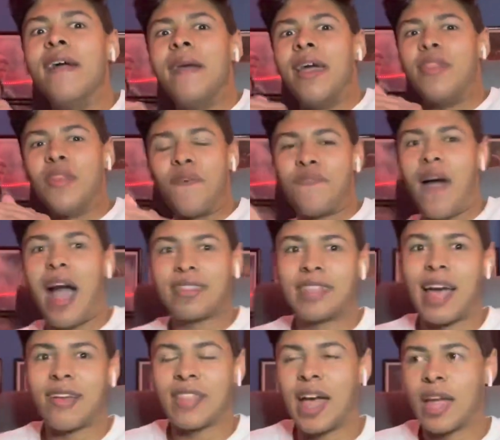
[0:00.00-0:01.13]
and the fact
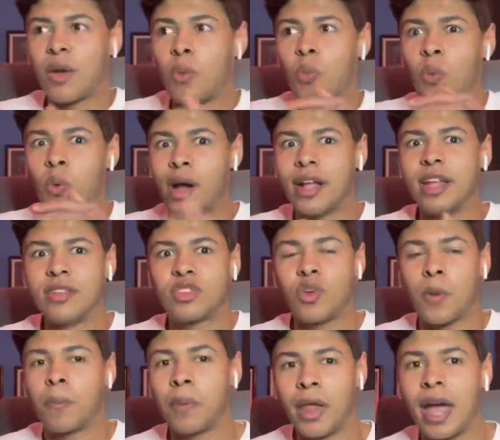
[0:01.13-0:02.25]
that, like, what is
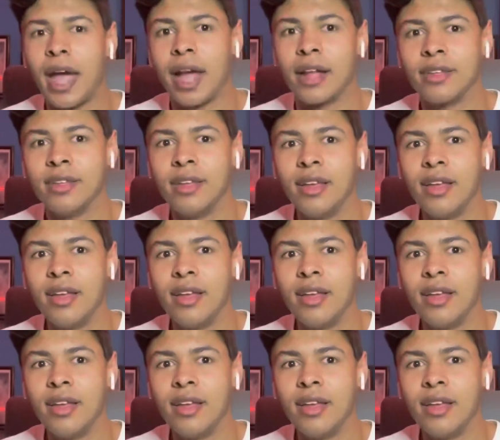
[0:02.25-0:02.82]
your plan?